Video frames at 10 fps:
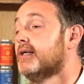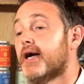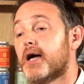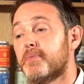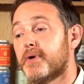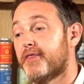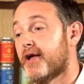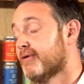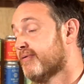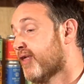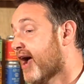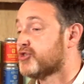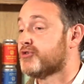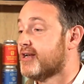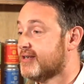And then that
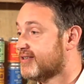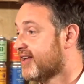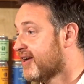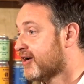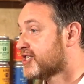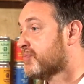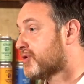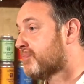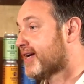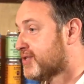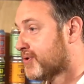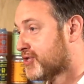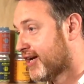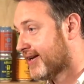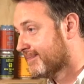trend then got exported back to us
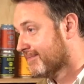again.